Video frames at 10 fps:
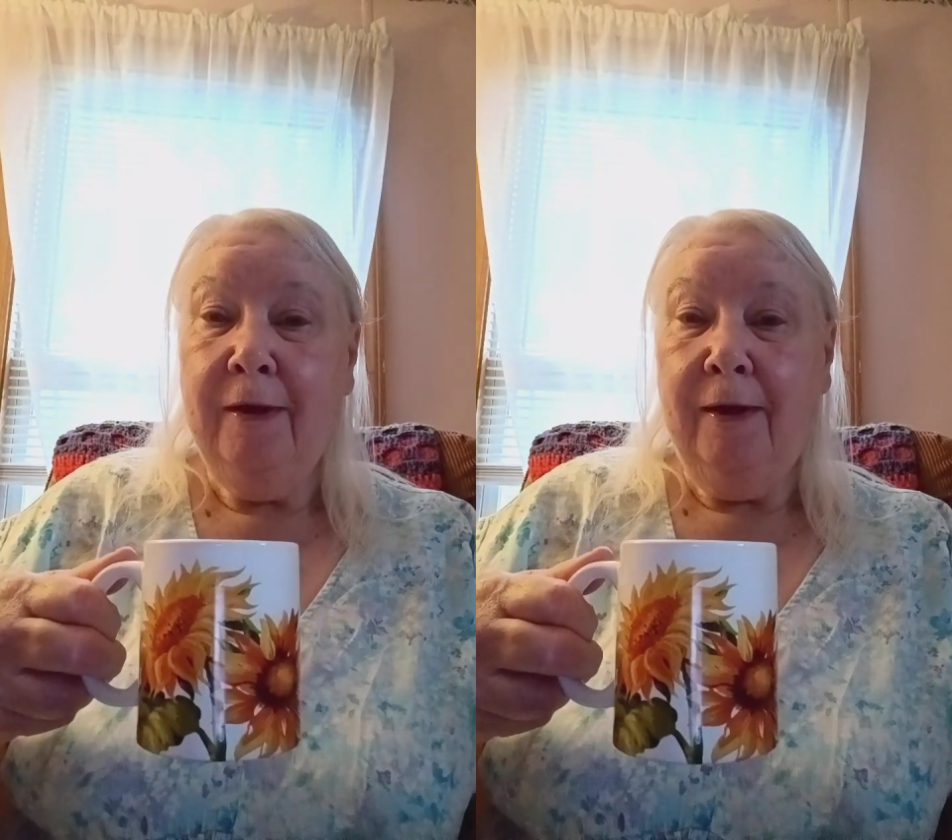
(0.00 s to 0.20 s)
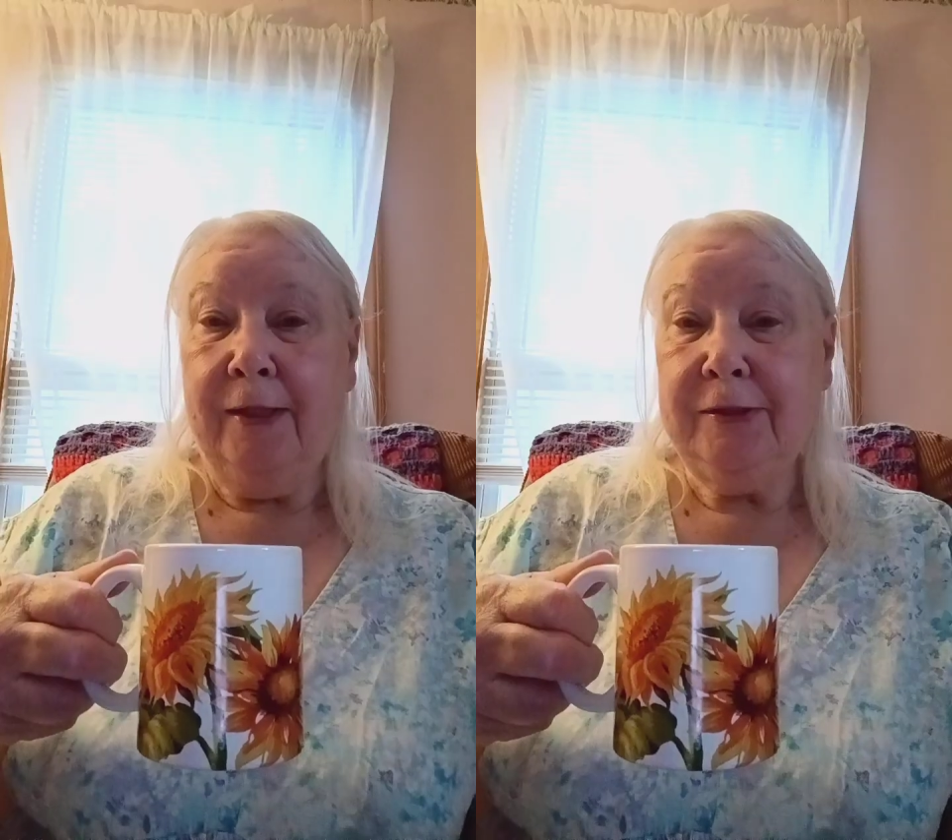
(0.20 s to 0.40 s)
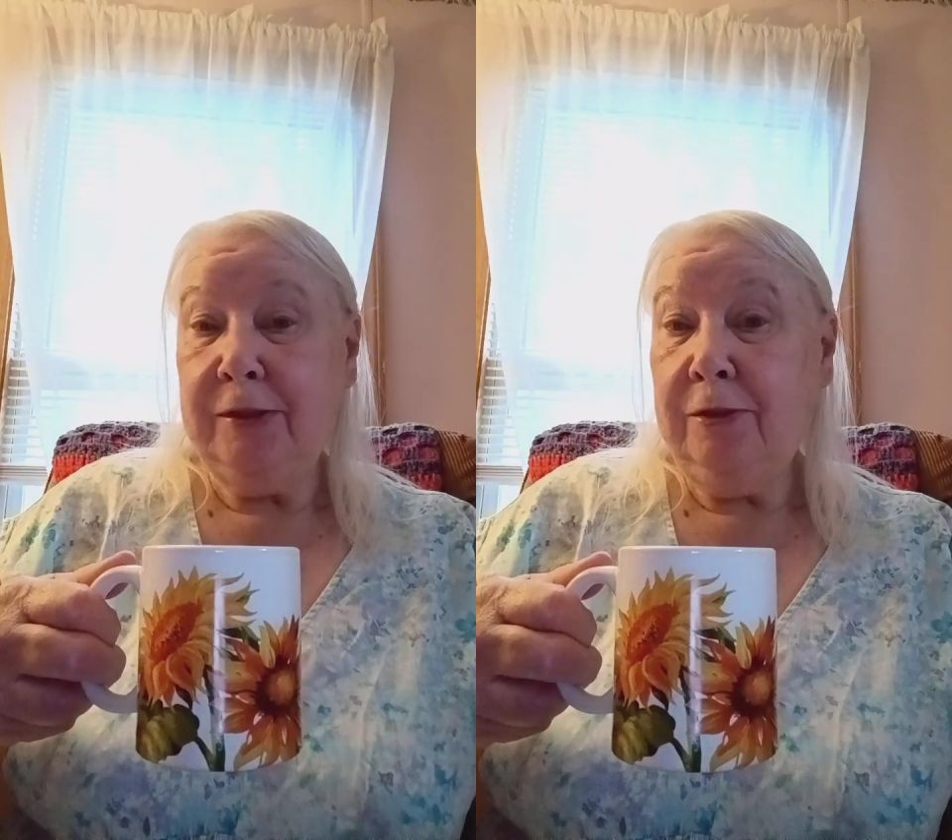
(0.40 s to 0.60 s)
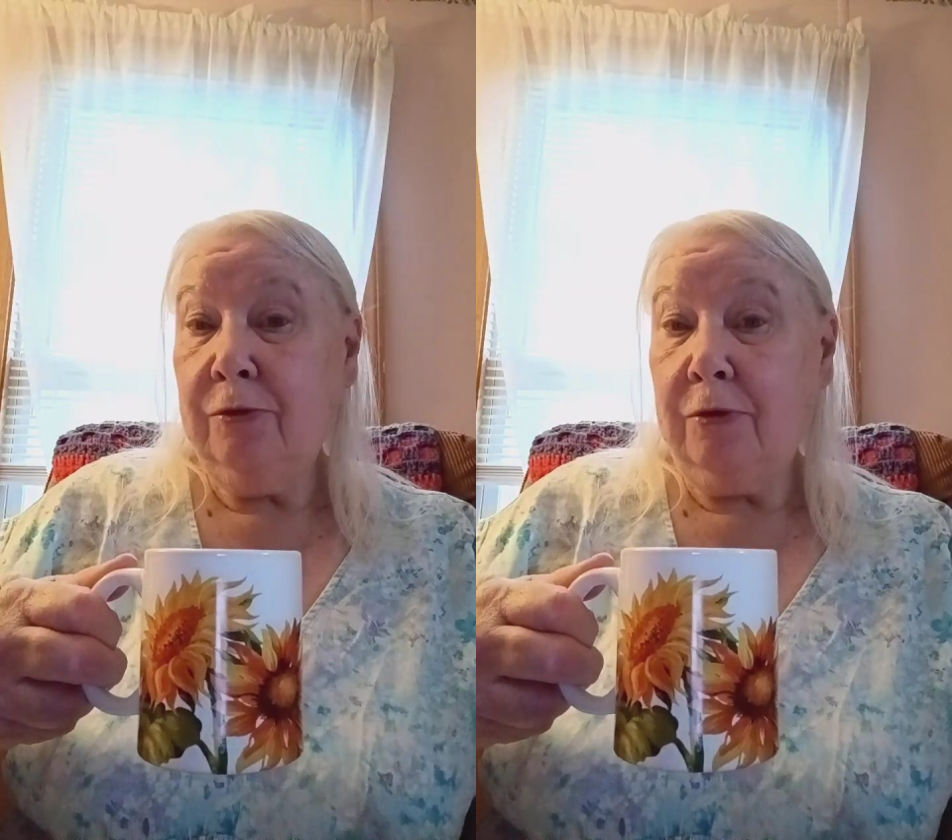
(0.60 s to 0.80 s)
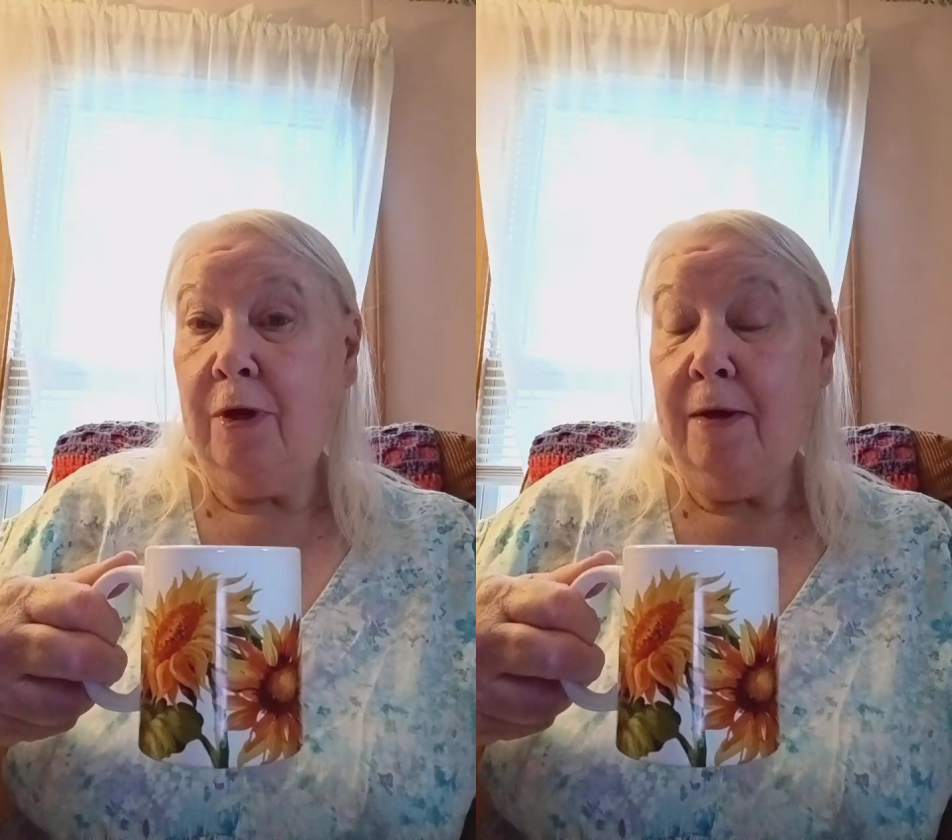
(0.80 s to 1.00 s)
I see your
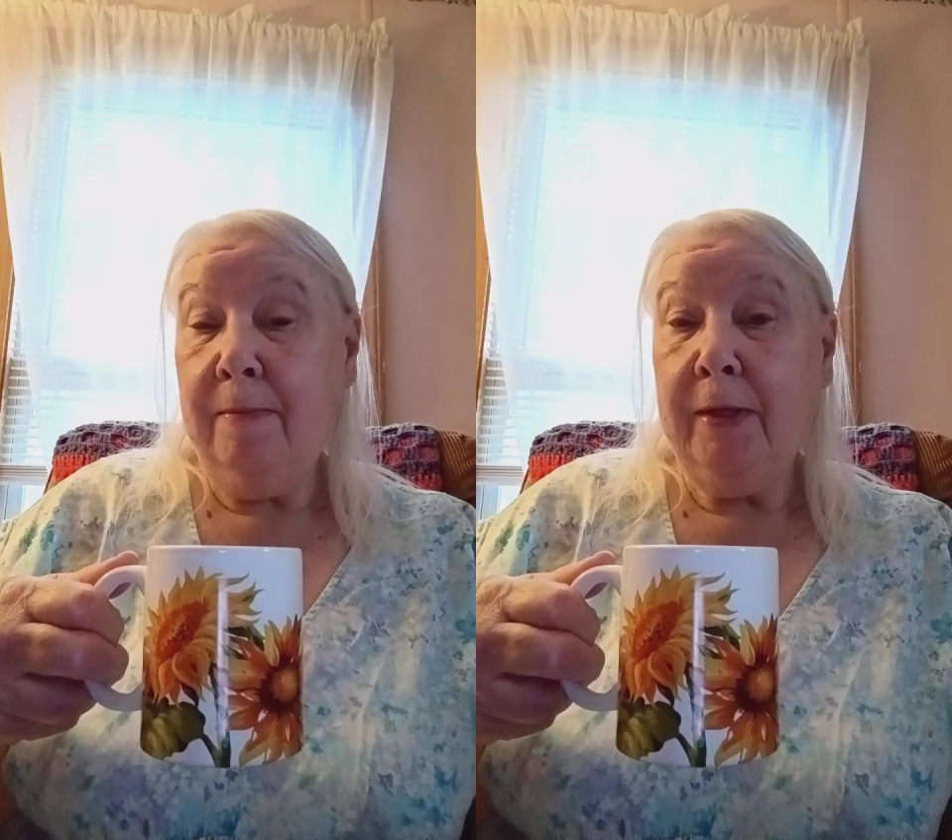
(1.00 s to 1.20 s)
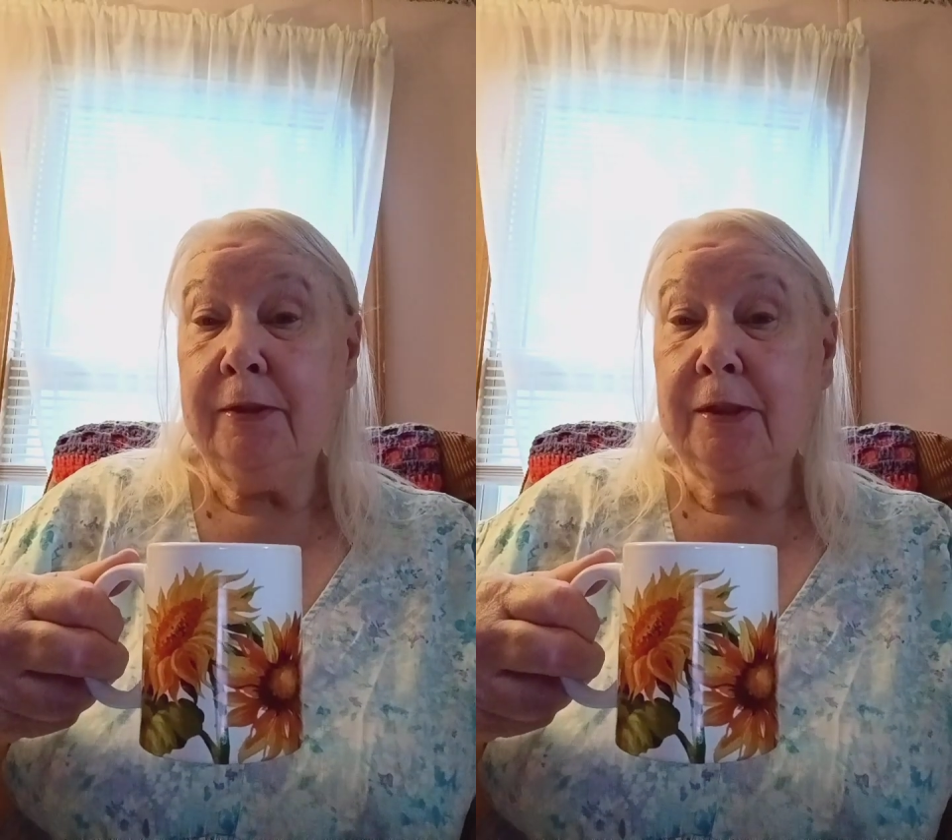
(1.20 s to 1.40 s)
comments.